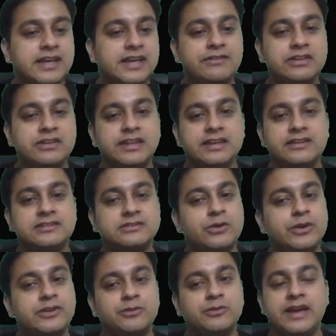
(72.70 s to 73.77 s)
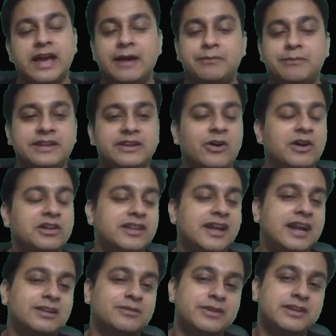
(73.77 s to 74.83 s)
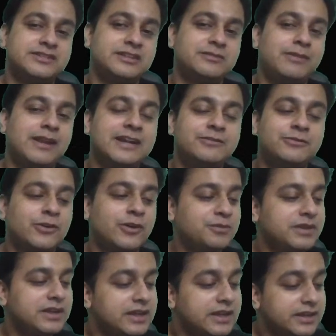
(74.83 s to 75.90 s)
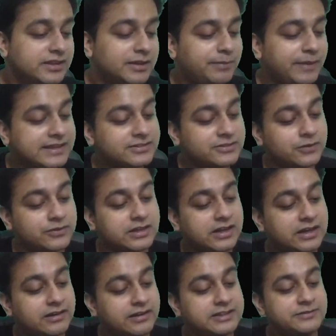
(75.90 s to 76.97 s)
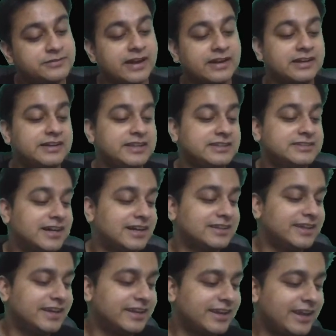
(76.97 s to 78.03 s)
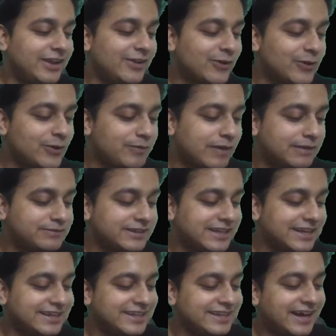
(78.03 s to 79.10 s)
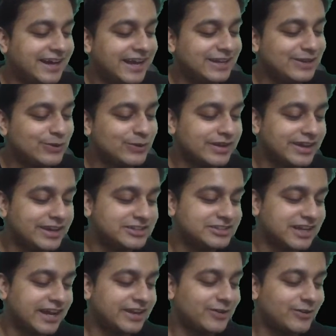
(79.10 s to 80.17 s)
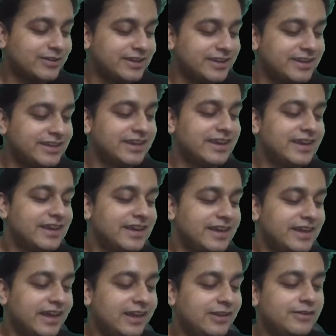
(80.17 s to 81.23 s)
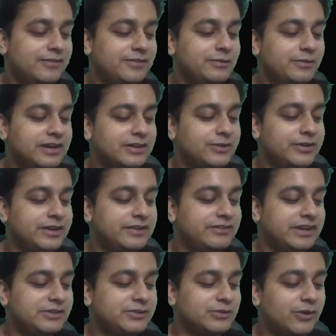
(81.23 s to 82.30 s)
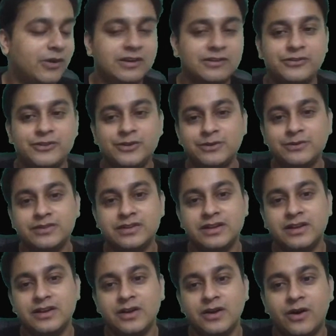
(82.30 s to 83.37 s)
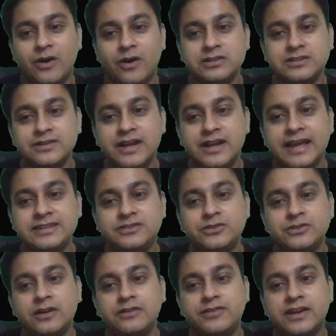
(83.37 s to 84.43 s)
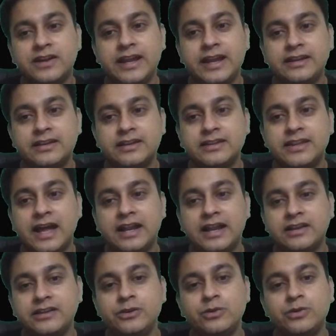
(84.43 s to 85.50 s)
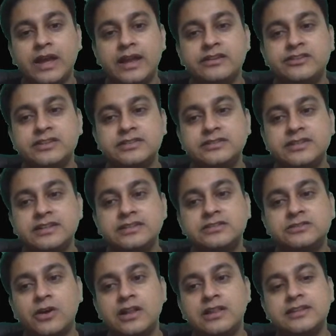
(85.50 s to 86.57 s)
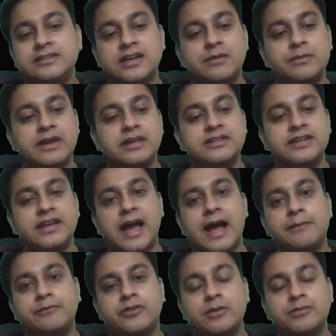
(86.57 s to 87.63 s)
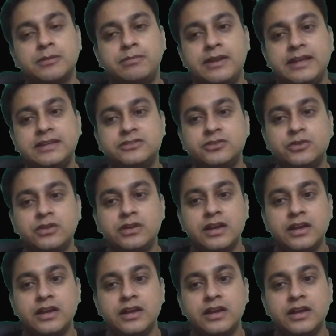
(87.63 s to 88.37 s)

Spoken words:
Everything is going to be happening on that amazing platform. The best of the country's faculties are there. Hello, Papi Reddy. Hi, Lokesh. Hi, Rocky. Hello, everyone. Good evening to all of you. Also, guys, do not forget that you can just install this amazing app from the Play Store.